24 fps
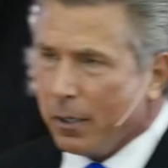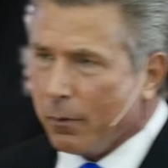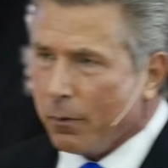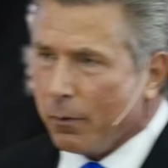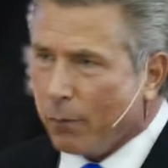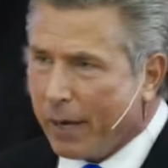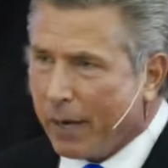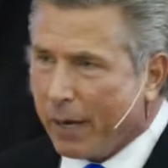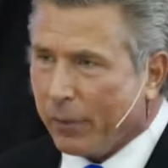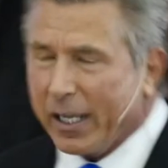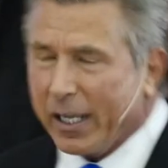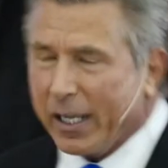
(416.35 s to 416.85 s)

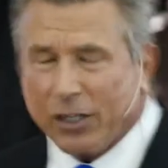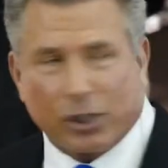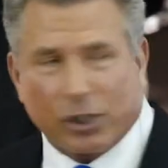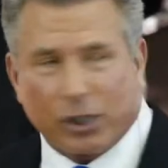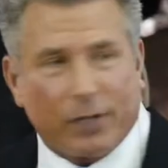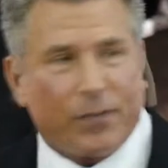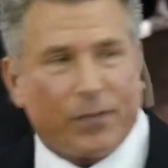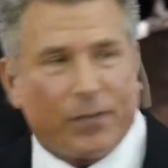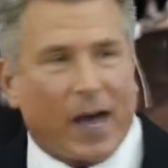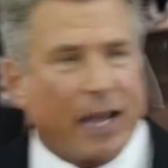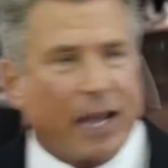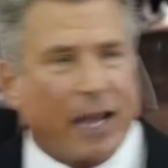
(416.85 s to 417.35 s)
Revelation
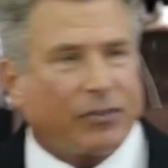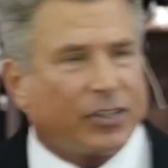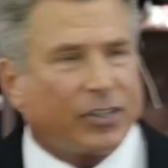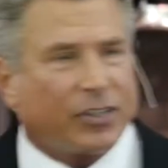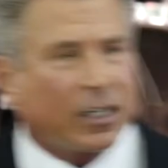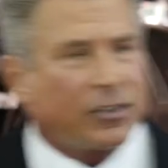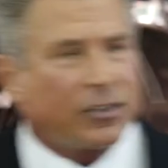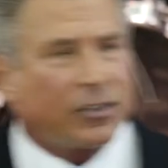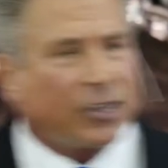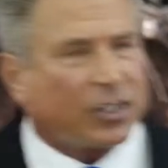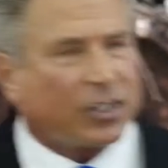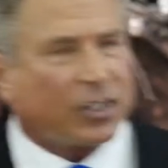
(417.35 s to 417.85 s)
5
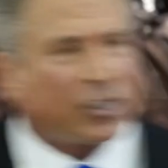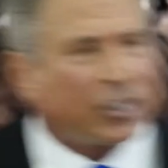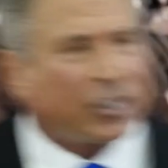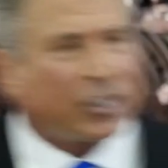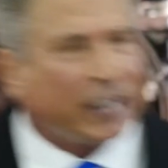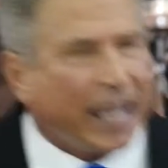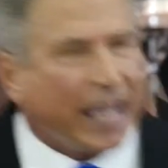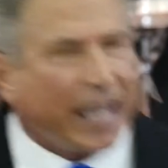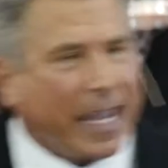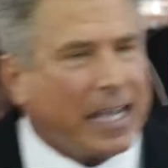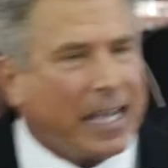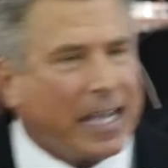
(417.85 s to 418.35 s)
6, the
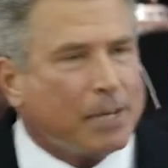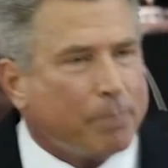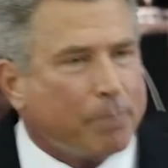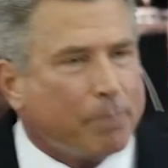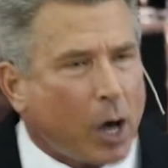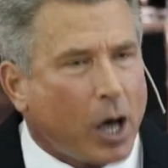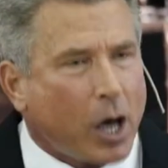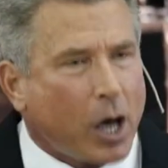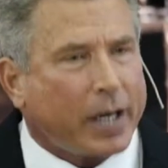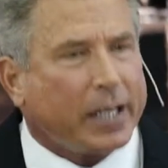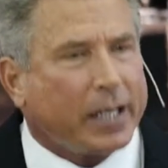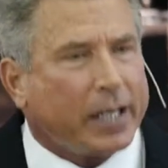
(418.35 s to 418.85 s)
slain
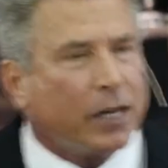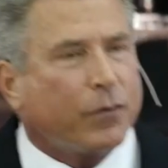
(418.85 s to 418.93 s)
body